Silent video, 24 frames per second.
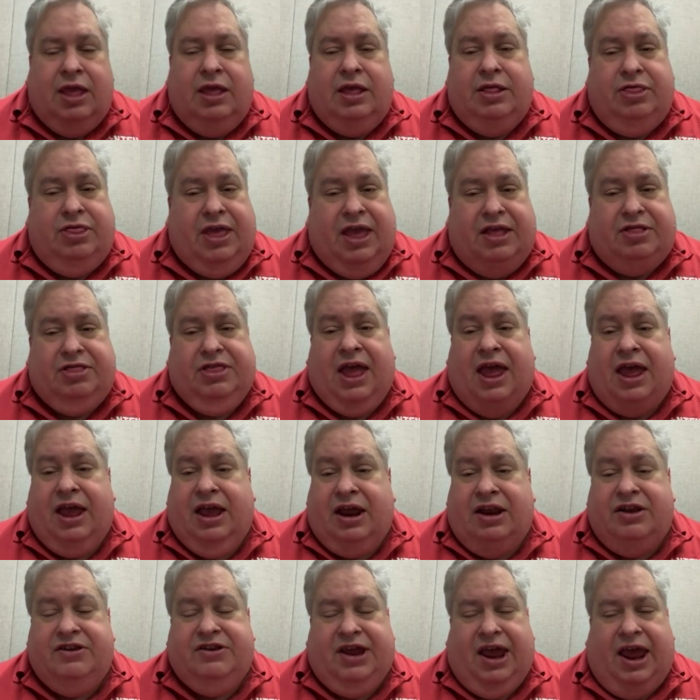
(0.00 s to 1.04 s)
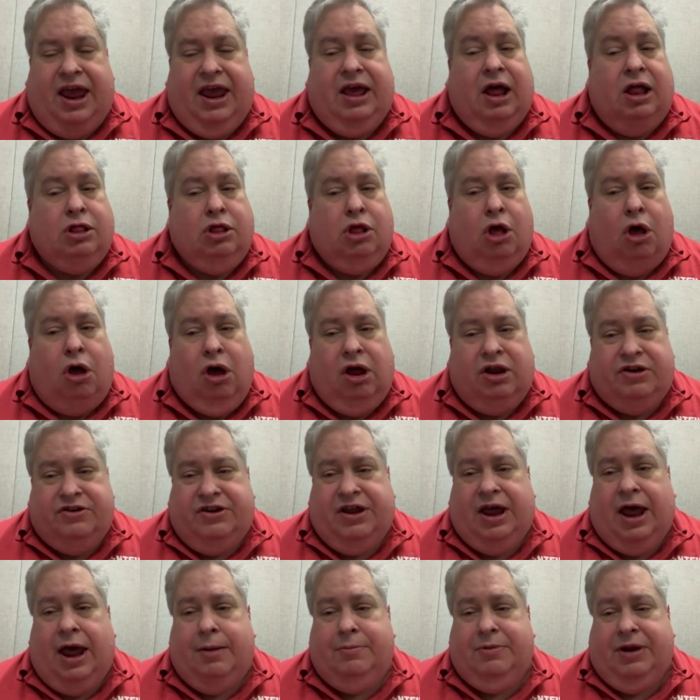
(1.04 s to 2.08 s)
that they can take a long
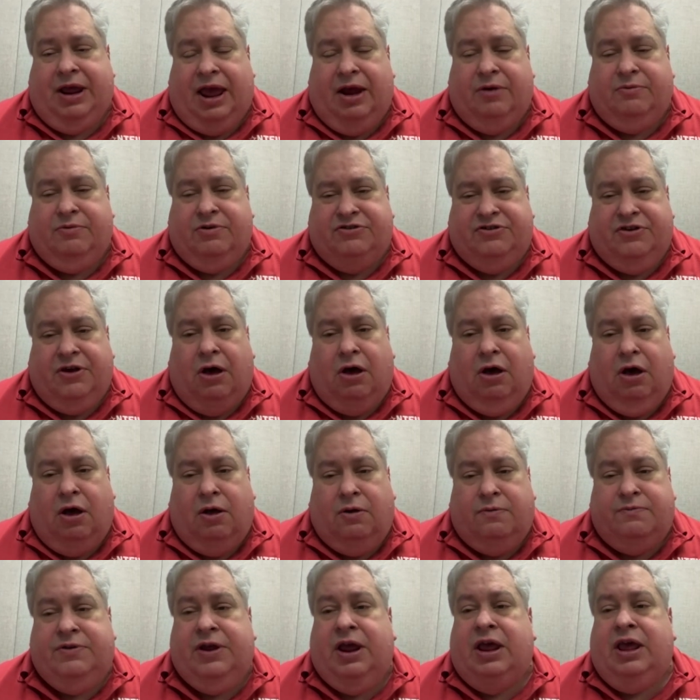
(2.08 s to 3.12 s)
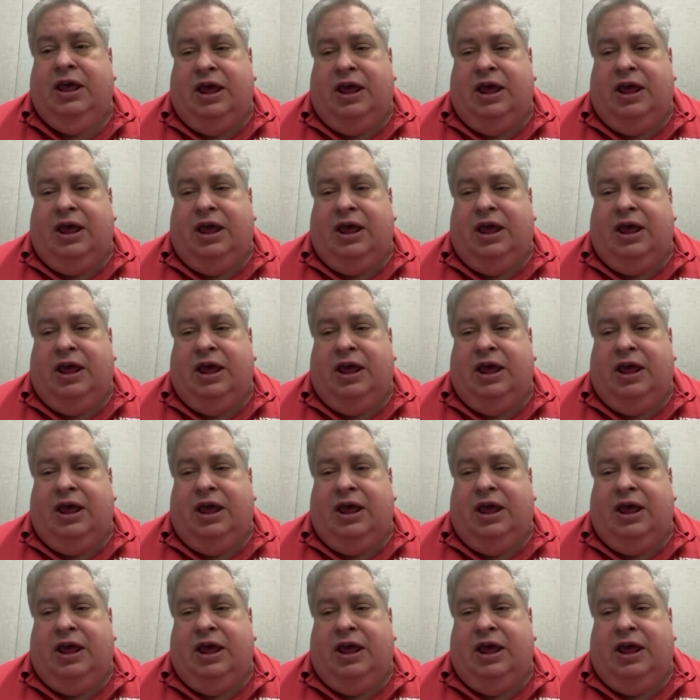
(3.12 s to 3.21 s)
time to get resolved